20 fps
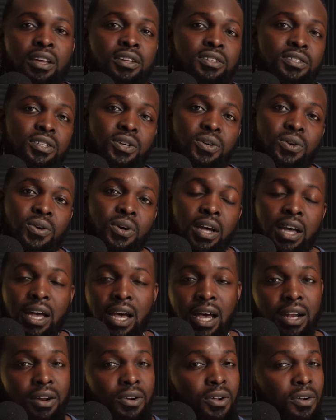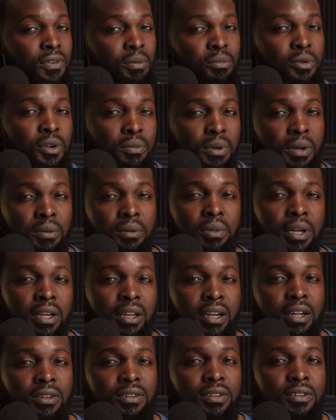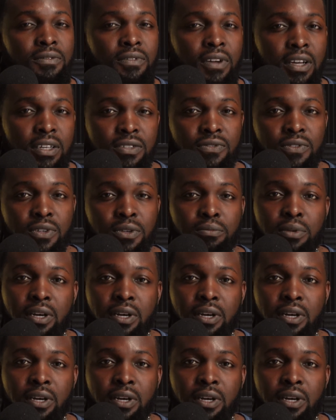So I don't know if I'm going to be able to make it out to the festival,